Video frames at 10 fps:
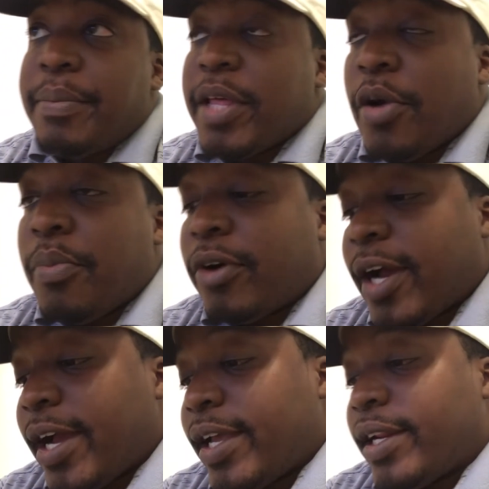Bill
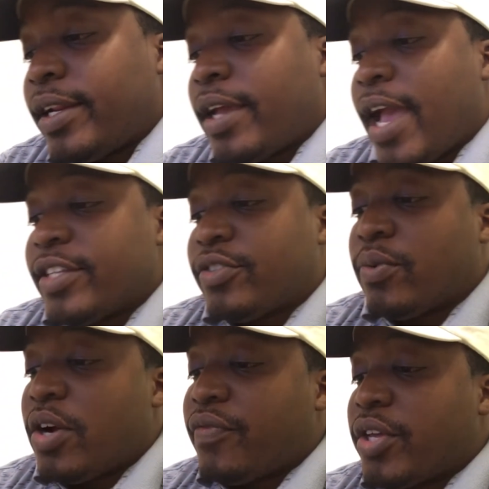O'Brien has
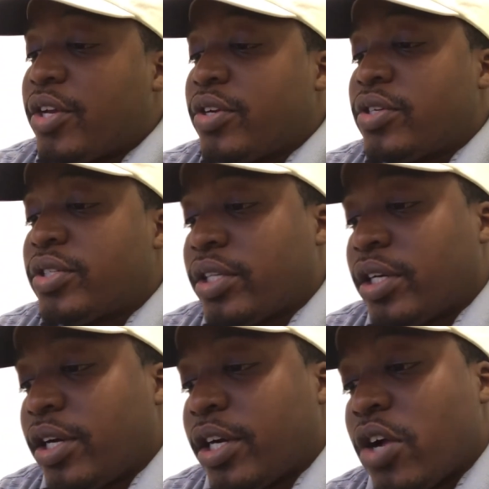12 years
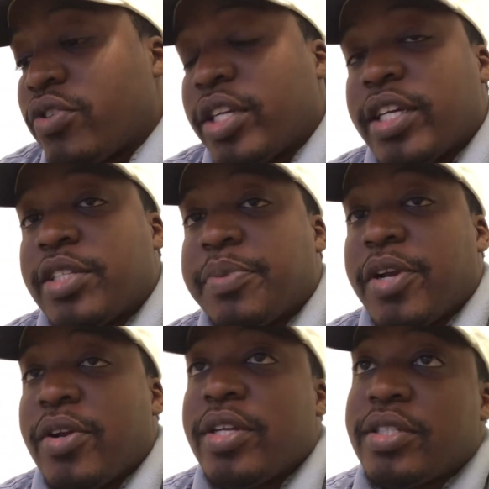coaching
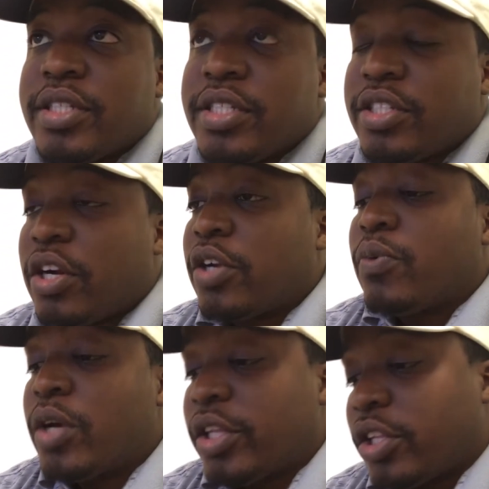experience. He's
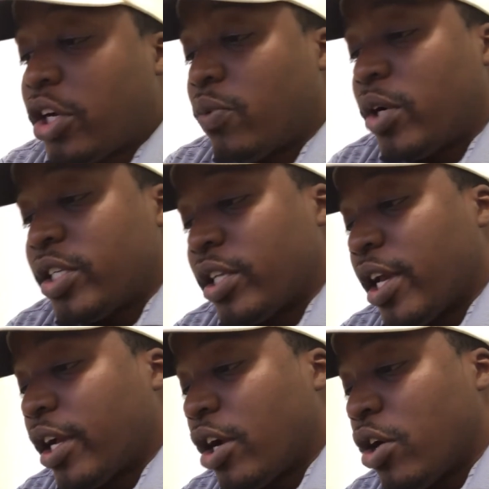31-31 as a
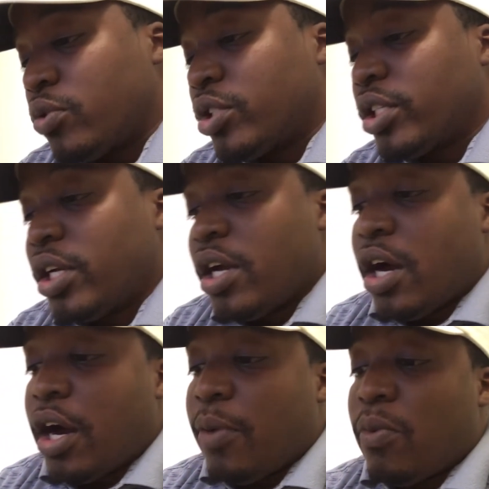head coach,
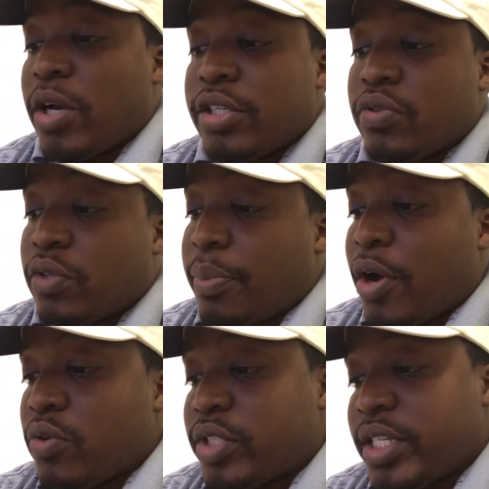1-2 in the
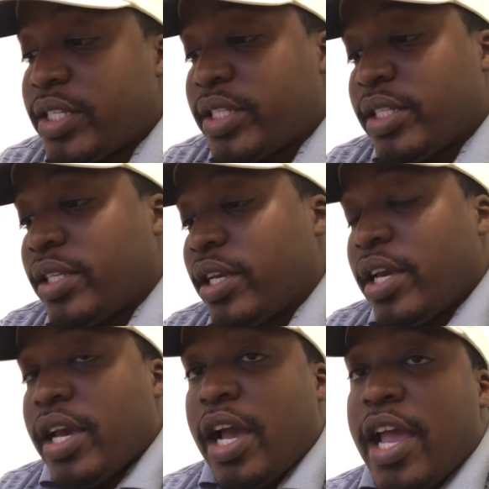postseason.
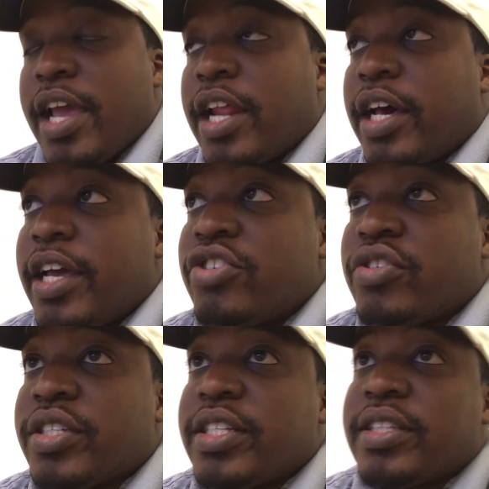And an
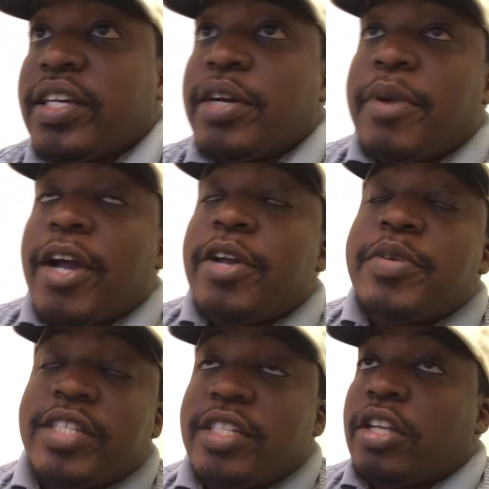interesting thing about him
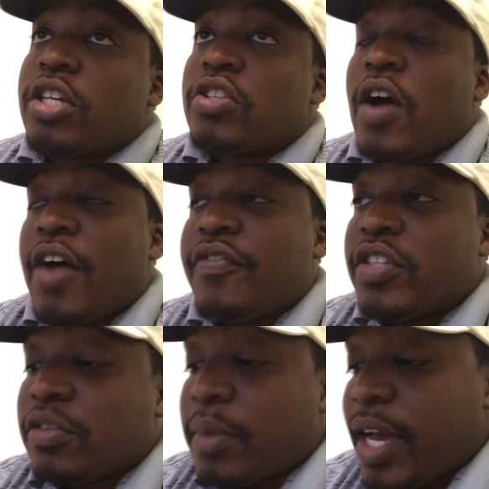is he's also
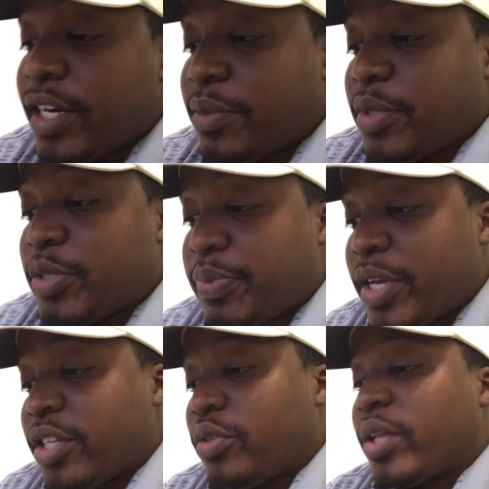offensive-minded, but
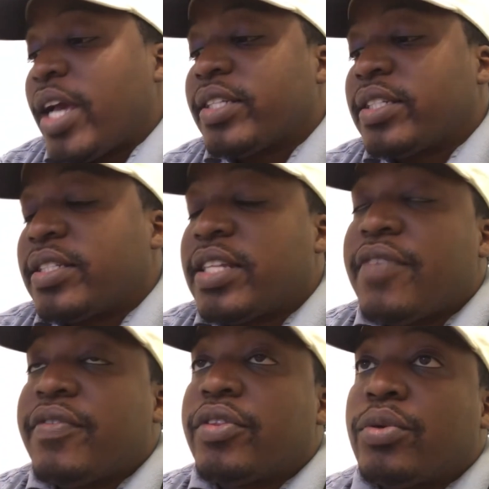spent
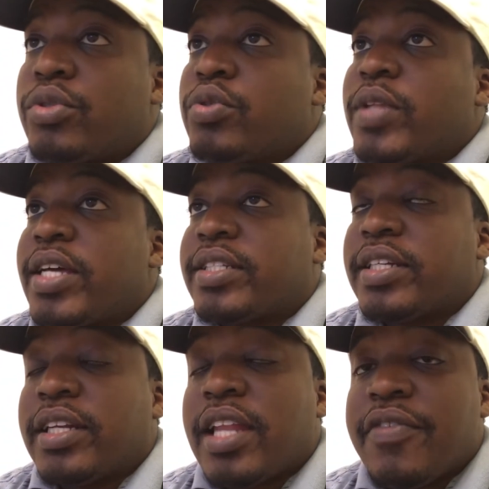2007 through
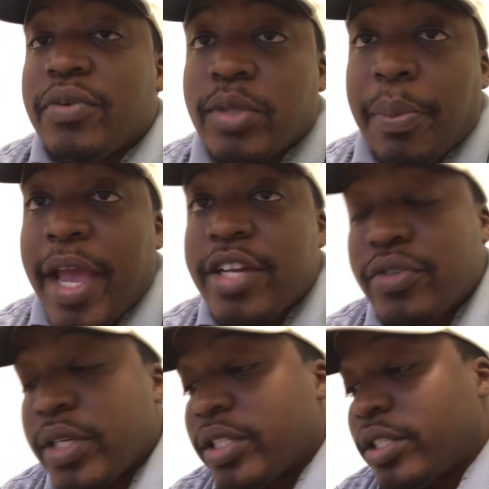2011 with the
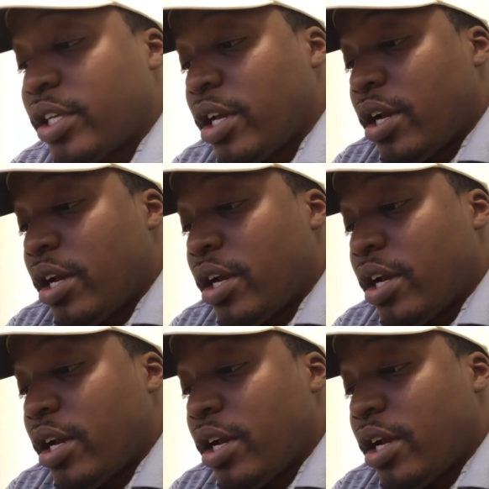Patriots.